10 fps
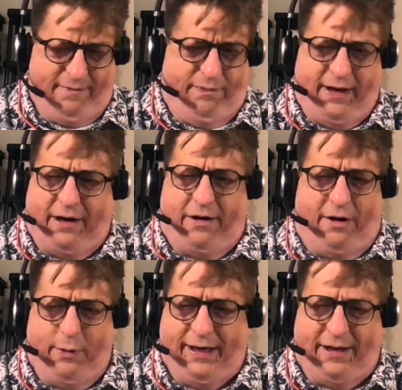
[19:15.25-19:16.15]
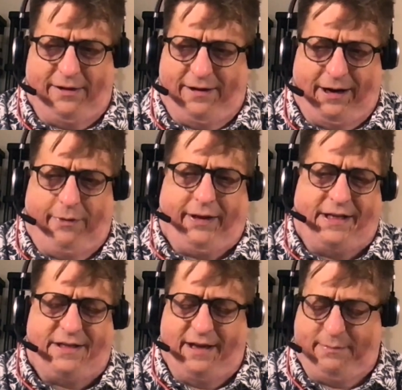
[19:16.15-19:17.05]
thing all weekend long. I don't think he
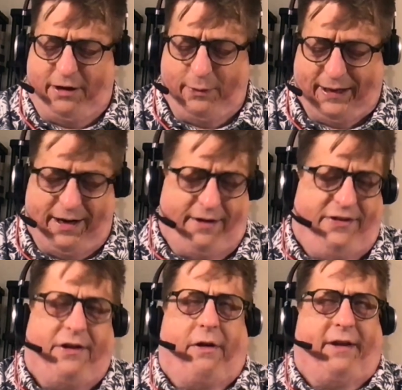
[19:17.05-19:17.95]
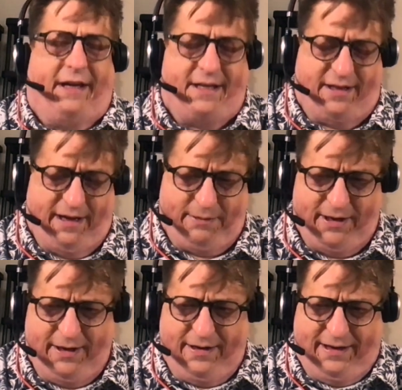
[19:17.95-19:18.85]
slept all weekend. I still don't think he slept.
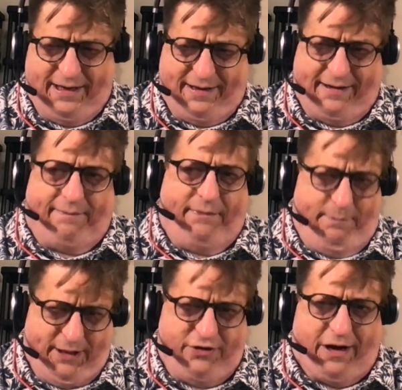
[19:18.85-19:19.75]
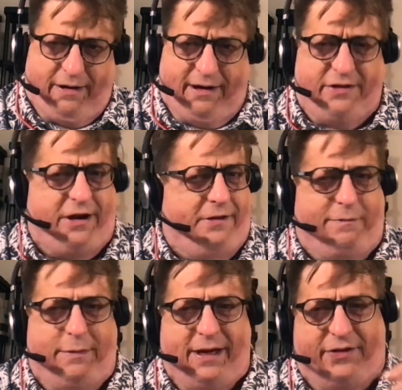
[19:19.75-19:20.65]
And a big shout out. And shout out to
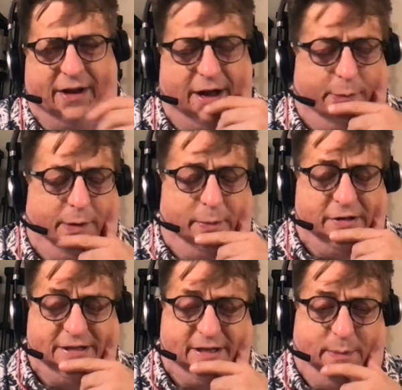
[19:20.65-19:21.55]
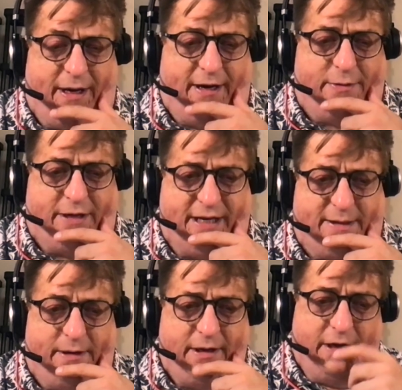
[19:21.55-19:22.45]
everybody else that helped and participated. It was awesome.
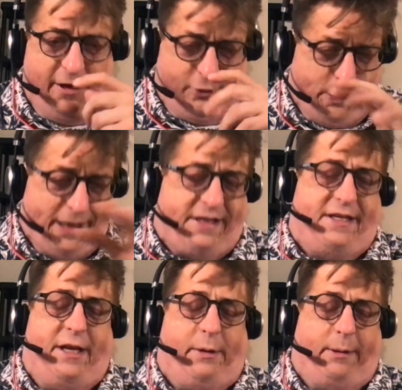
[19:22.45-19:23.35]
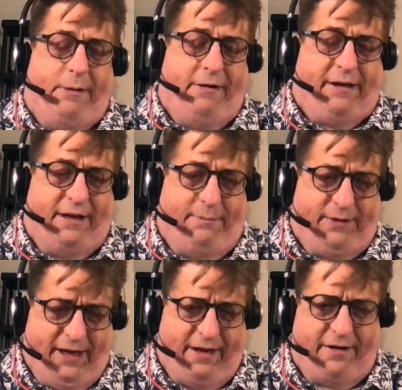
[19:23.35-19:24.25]
Great to see the community come
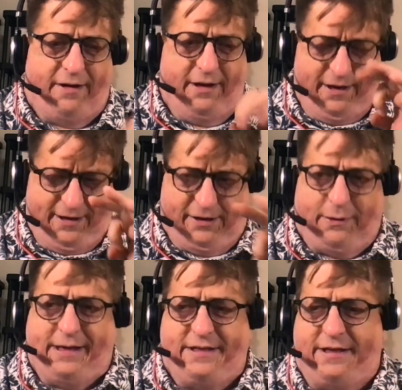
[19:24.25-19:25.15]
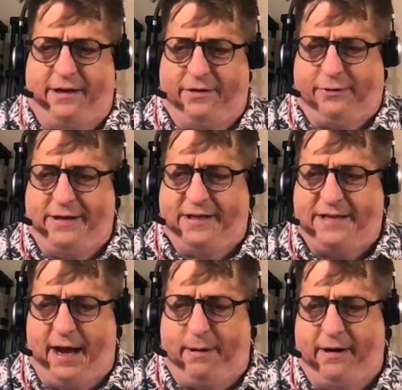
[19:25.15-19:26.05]
together and great to see all these great things
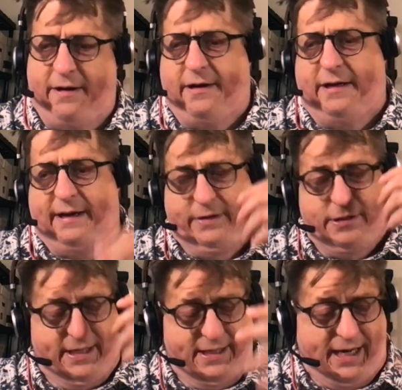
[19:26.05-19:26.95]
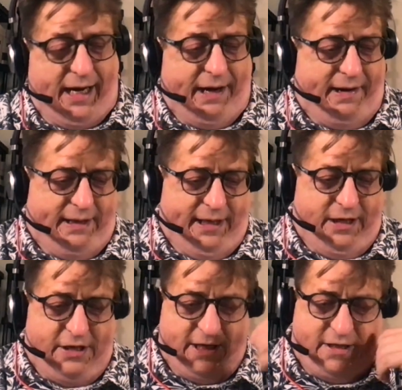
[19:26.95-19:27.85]
happen. If you did not get a
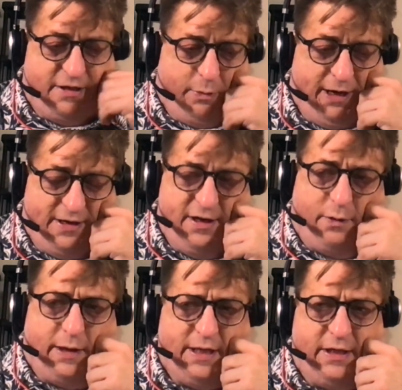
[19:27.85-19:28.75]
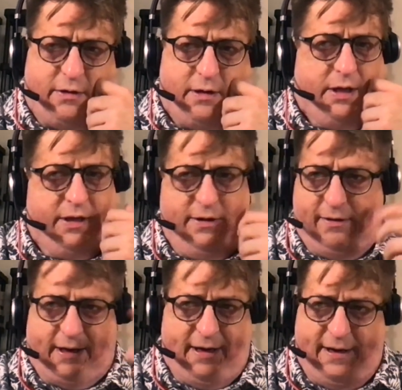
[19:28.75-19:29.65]
chance to donate and you still want to, you
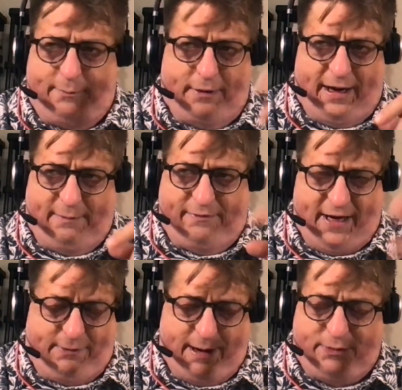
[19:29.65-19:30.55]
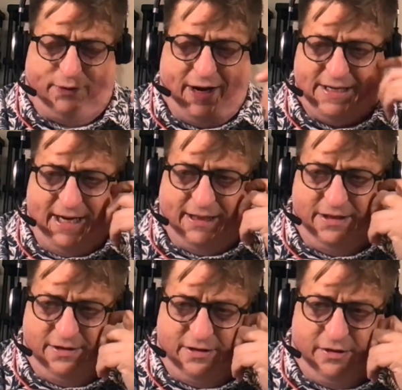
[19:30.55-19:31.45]
can hit up Rob's Fat Stacks.
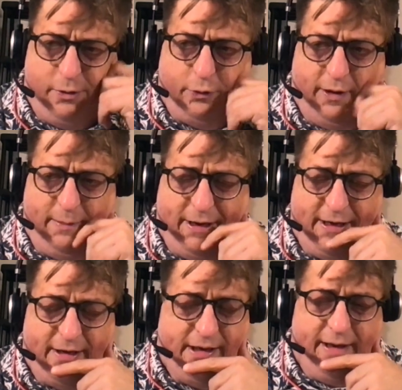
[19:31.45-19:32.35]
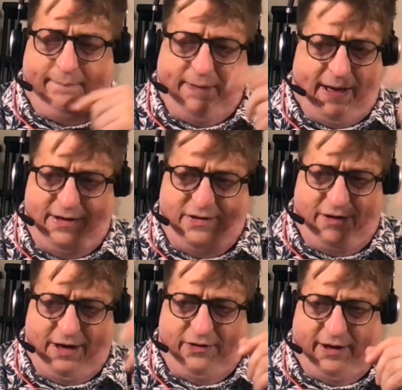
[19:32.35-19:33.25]
Just Google him on here. And he still
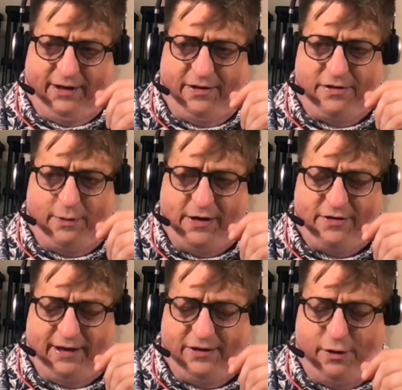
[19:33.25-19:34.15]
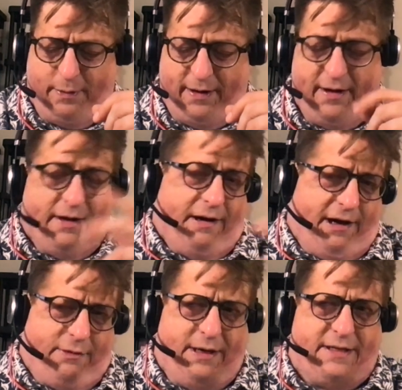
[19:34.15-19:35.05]
has the donation links open.
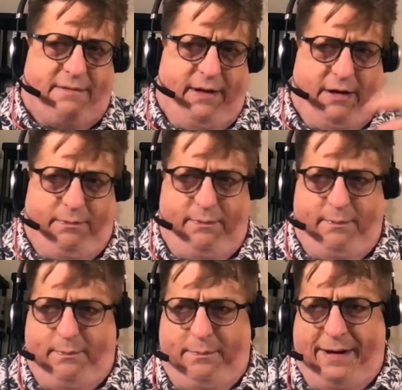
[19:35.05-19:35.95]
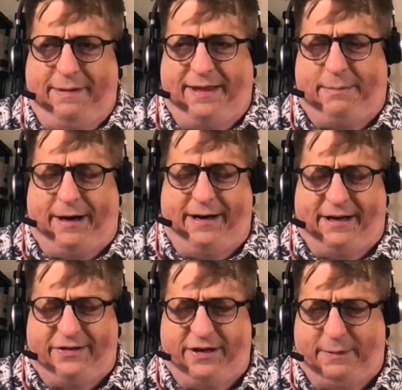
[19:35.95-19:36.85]
Otherwise, you know, maybe think about it
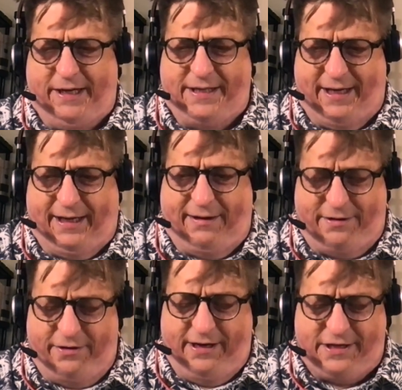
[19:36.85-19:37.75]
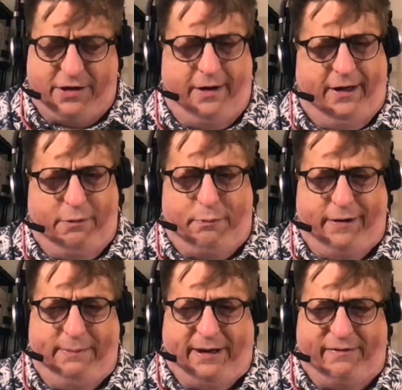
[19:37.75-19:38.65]
next year, because like it's turning into a
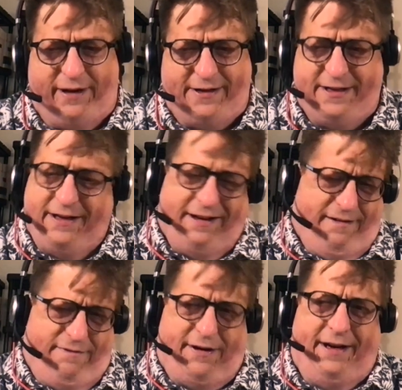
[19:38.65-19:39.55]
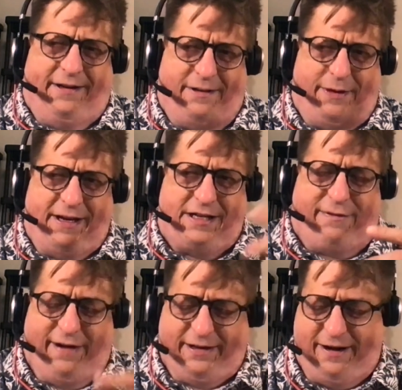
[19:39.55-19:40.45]
pretty big event, fighting something that's
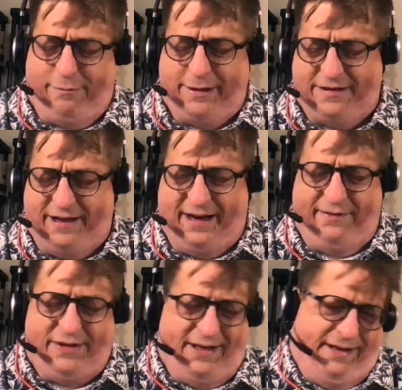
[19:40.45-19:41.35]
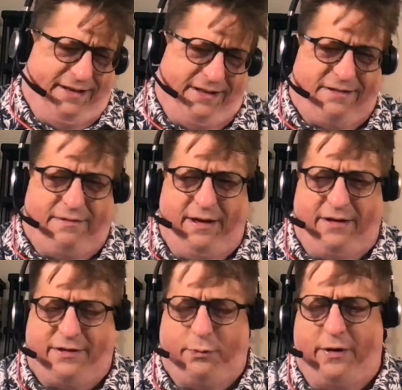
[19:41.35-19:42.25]
affected everybody's lives. And it's just, you know,
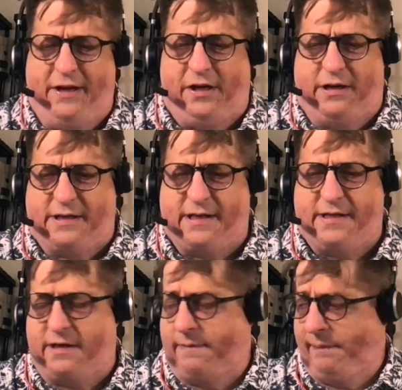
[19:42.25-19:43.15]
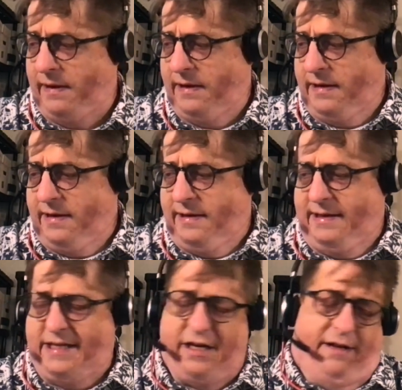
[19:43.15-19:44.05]
it's a worthy cause. So
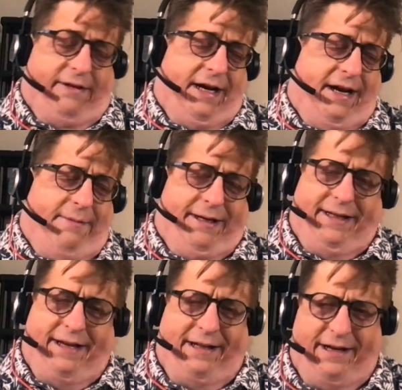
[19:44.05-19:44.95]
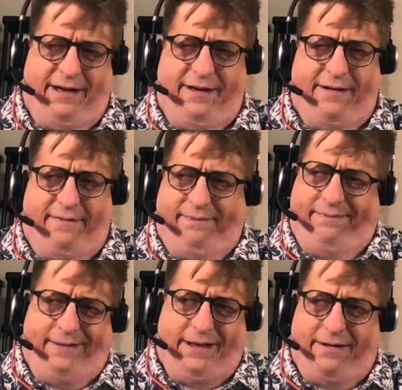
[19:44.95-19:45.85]
that's all I've got. I'm going to get the hell out of here and,
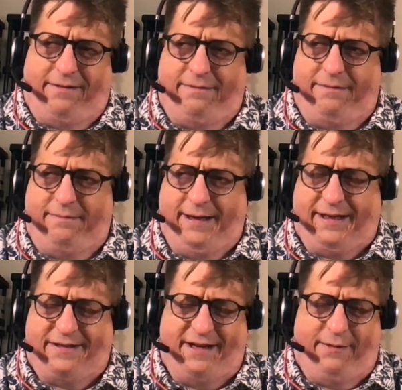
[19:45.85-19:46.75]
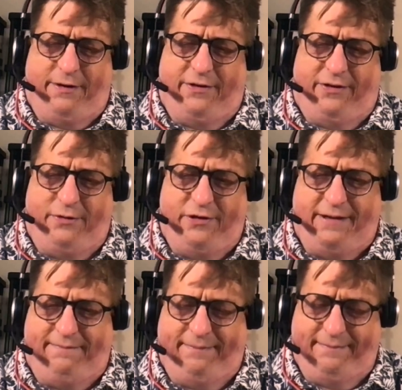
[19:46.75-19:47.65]
I don't know, make a sandwich or some shit.
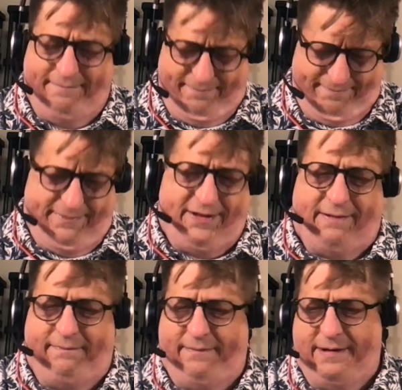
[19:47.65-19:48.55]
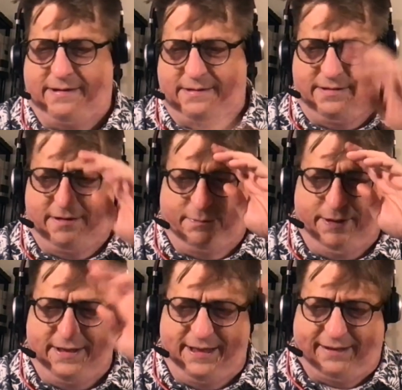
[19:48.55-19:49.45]
So don't be
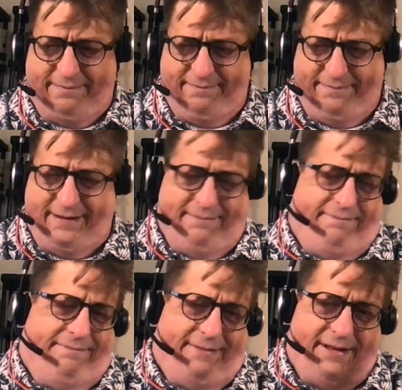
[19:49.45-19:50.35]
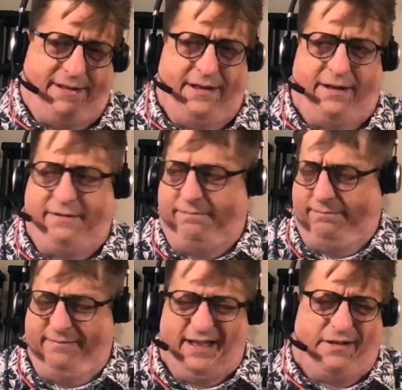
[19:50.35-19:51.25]
a dick. See y'all
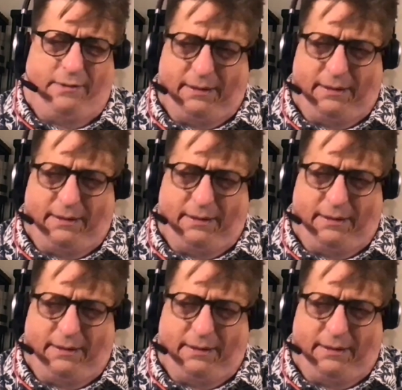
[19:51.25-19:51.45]
next week,